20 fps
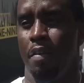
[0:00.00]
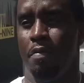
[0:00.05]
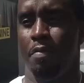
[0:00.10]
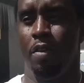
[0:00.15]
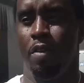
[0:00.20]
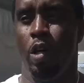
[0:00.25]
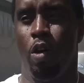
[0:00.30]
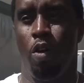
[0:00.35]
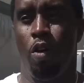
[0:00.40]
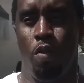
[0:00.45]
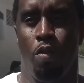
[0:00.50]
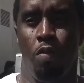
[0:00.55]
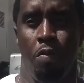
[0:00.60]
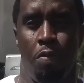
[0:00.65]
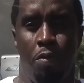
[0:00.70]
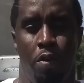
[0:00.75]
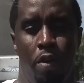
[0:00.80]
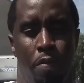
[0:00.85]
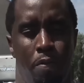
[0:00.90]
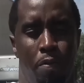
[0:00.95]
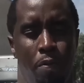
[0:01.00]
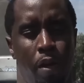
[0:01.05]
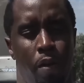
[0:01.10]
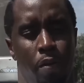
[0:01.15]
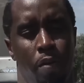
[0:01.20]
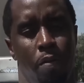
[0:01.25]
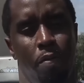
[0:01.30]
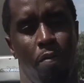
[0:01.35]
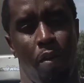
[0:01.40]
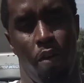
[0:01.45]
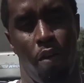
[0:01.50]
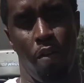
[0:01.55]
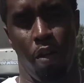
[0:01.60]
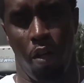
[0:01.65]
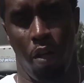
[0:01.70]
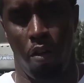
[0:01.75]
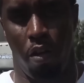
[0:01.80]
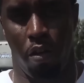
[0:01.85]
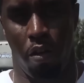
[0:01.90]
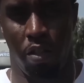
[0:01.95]
he was home when it happened.
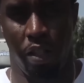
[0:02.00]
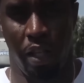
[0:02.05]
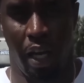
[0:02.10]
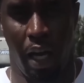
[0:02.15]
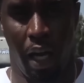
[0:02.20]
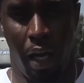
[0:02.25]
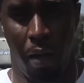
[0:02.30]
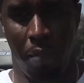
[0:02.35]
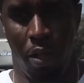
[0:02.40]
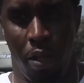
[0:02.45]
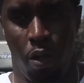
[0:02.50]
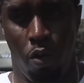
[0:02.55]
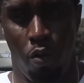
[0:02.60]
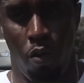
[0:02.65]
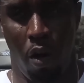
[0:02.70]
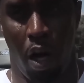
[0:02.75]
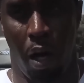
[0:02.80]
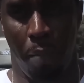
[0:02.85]
That's not petty, it's